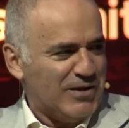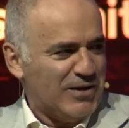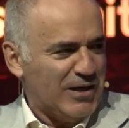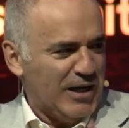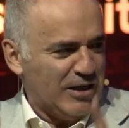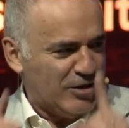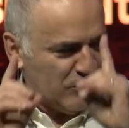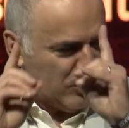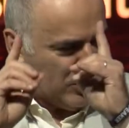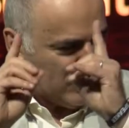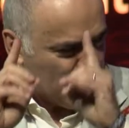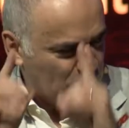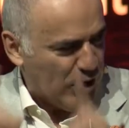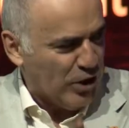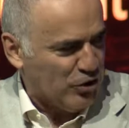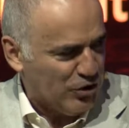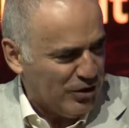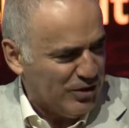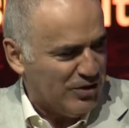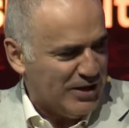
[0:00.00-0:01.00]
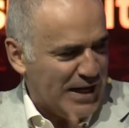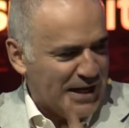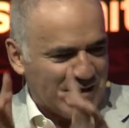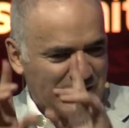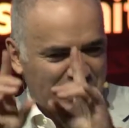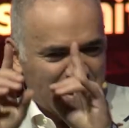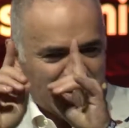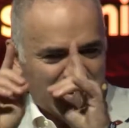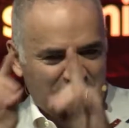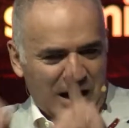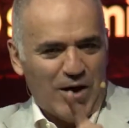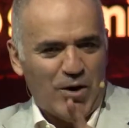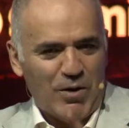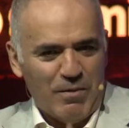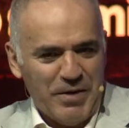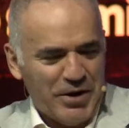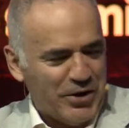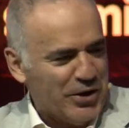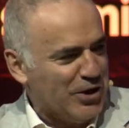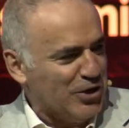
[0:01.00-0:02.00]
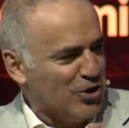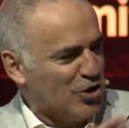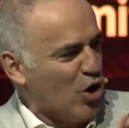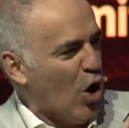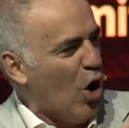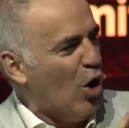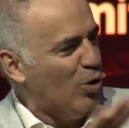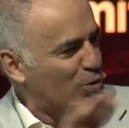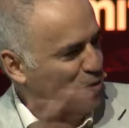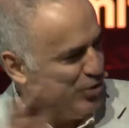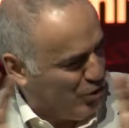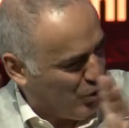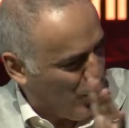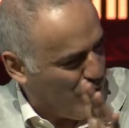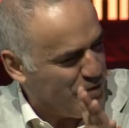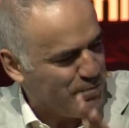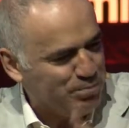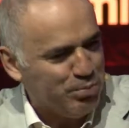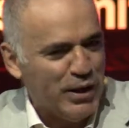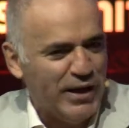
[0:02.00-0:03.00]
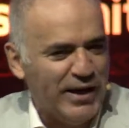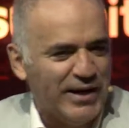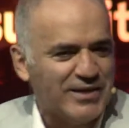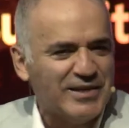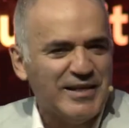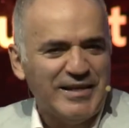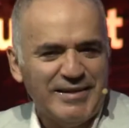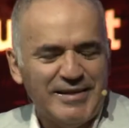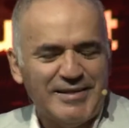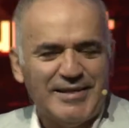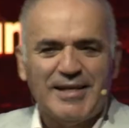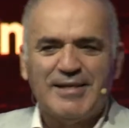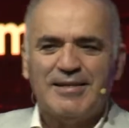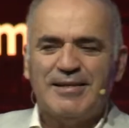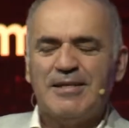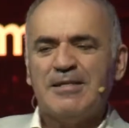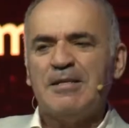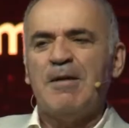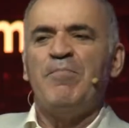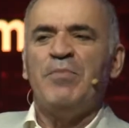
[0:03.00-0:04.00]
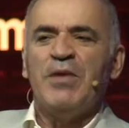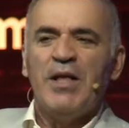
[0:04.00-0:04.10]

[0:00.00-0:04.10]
It's Russians. That's how Americans called Soviet players in the 60s.